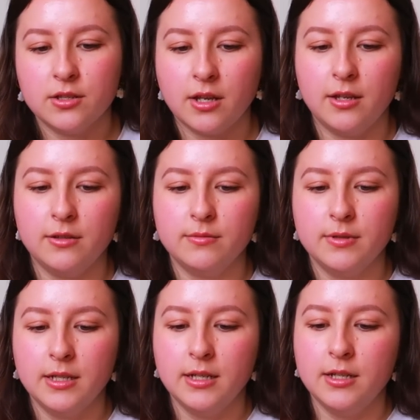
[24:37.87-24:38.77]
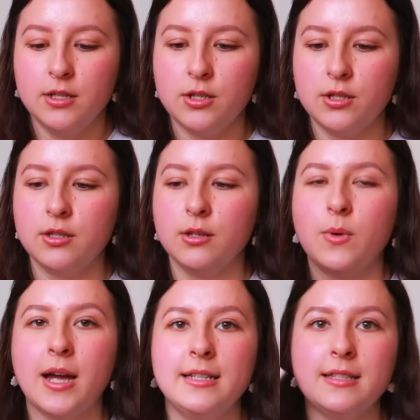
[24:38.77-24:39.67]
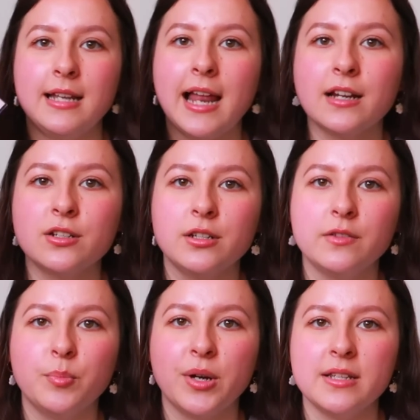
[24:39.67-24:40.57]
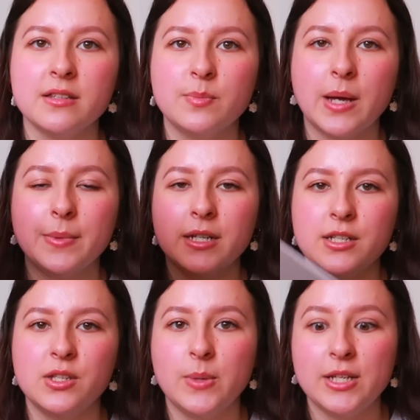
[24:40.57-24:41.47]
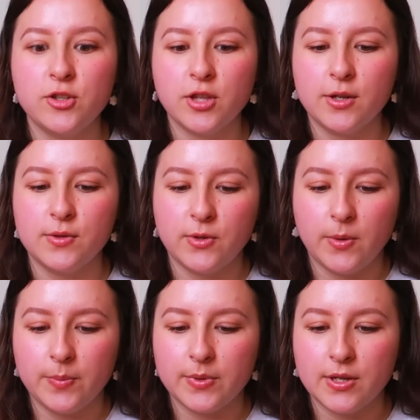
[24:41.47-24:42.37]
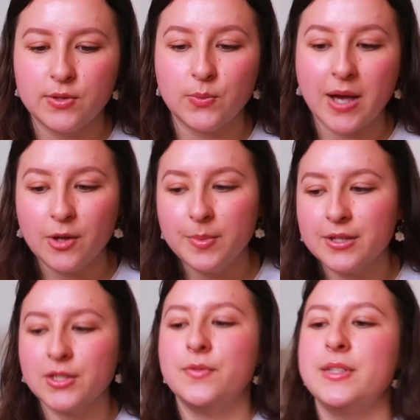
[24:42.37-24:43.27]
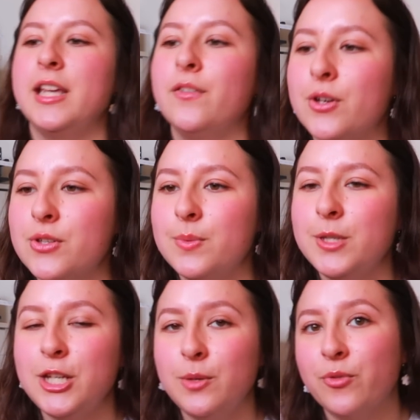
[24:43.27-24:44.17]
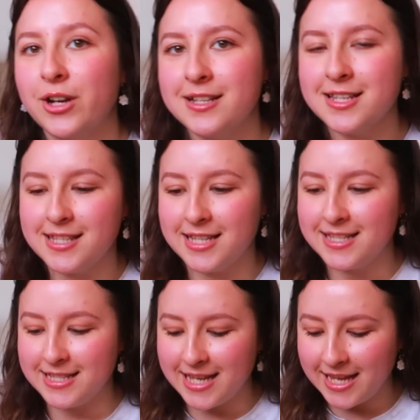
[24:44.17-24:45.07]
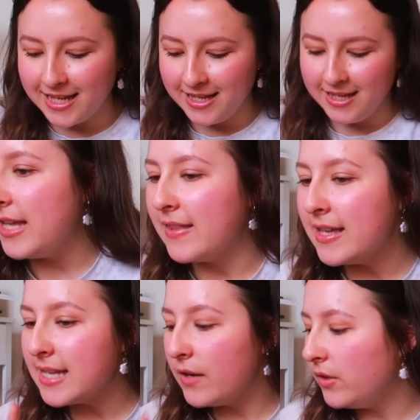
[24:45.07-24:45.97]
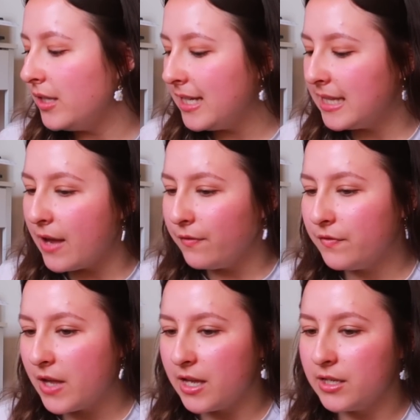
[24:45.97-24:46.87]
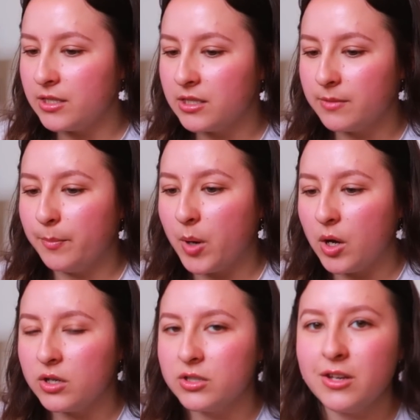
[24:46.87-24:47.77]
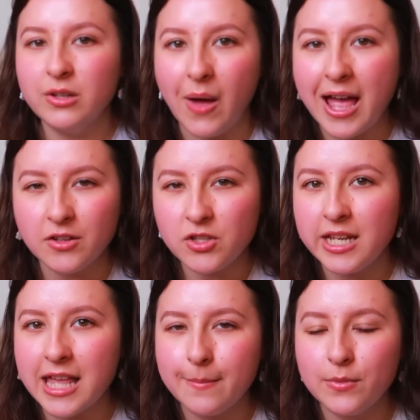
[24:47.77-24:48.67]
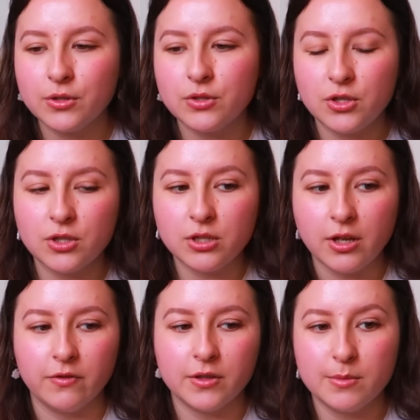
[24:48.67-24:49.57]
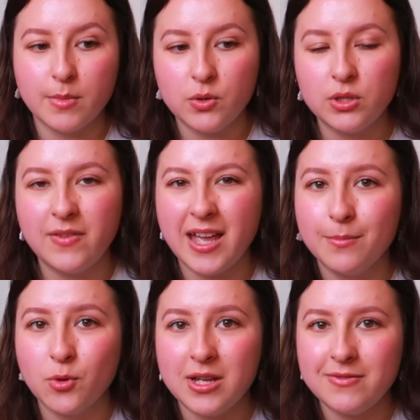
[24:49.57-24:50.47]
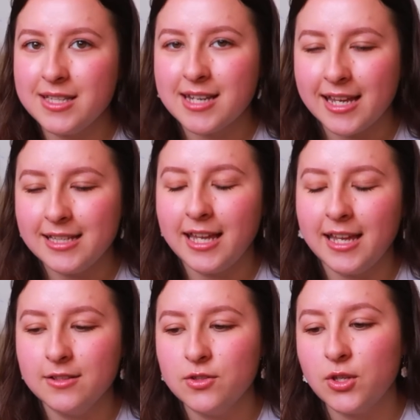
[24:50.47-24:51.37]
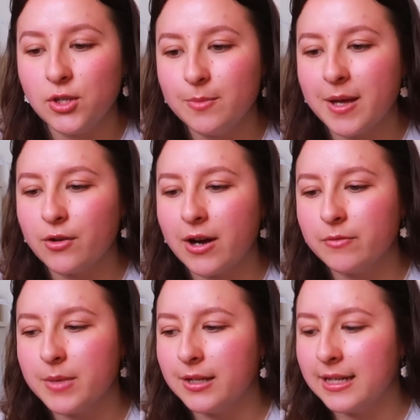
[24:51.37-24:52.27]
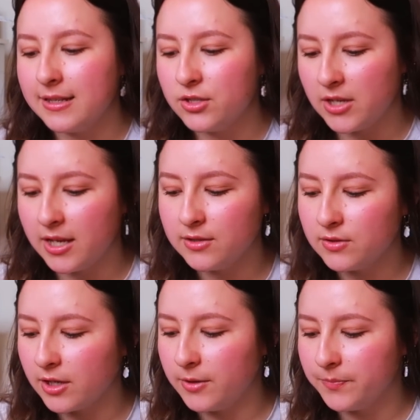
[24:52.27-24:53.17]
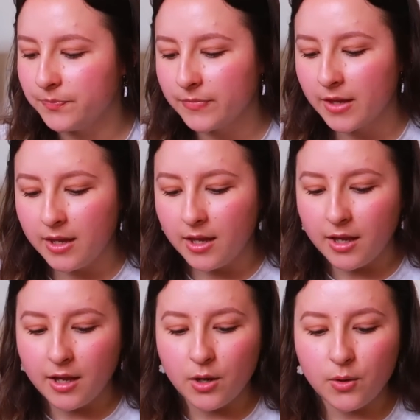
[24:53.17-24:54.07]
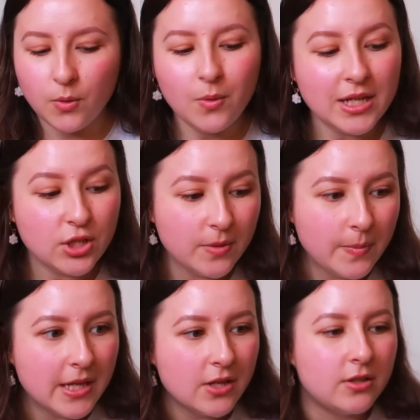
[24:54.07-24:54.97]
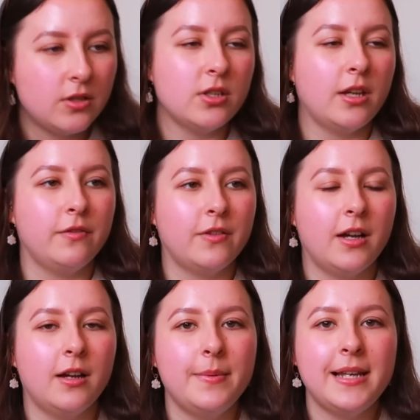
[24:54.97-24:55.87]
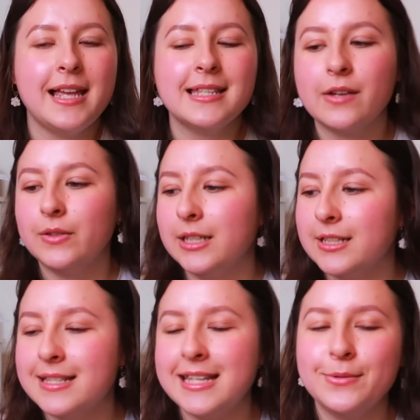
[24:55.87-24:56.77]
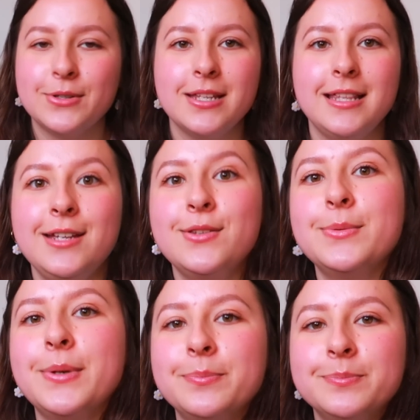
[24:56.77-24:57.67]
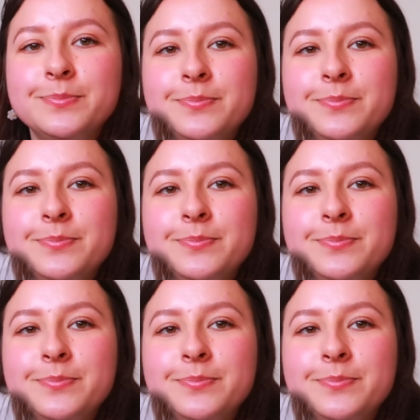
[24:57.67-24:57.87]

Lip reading: So just a wide selection of prints, but I'm gonna switch those up as well because obviously I've got some new prints this year. Yeah, that's everything in that first box. So not actually that much stuff because most of it I'm not even taking to my craft market this year. So we should be good so far, but let's have a look and see what's in the other one.